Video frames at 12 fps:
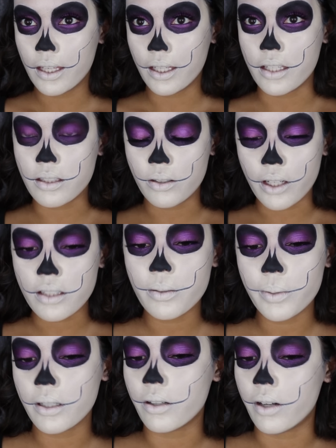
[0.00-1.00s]
Okay, so next I'm
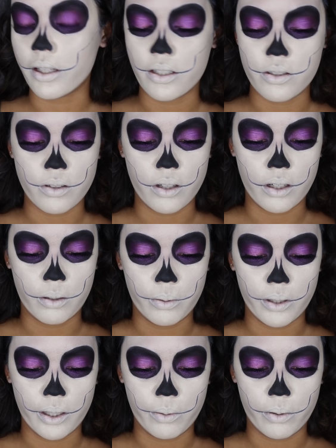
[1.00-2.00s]
going to go ahead and draw
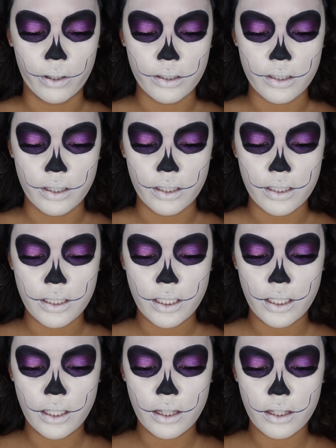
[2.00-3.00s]
where I want the
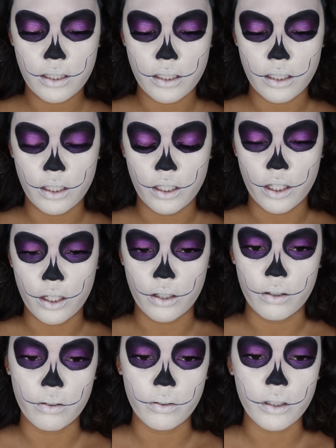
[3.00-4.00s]
teeth to
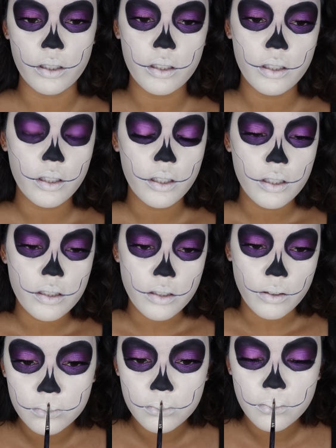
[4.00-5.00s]
go.
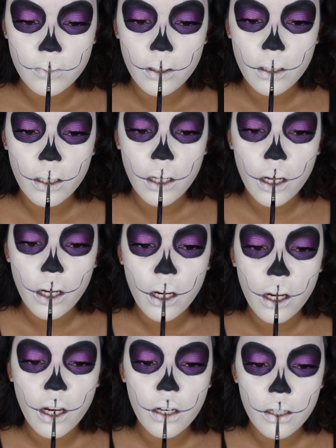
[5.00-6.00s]
So I'm going to start by
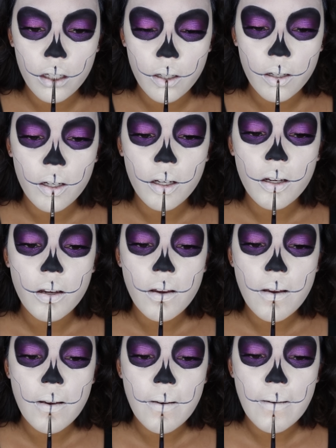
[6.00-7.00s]
drawing, just
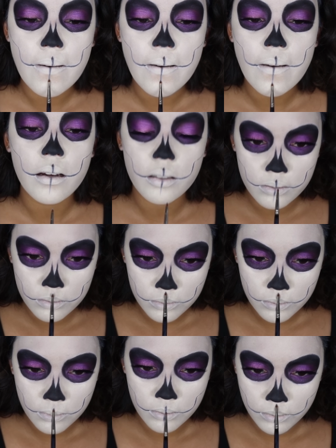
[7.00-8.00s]
drawing lines
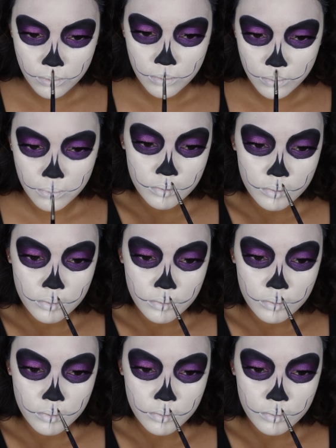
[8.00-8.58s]
going down.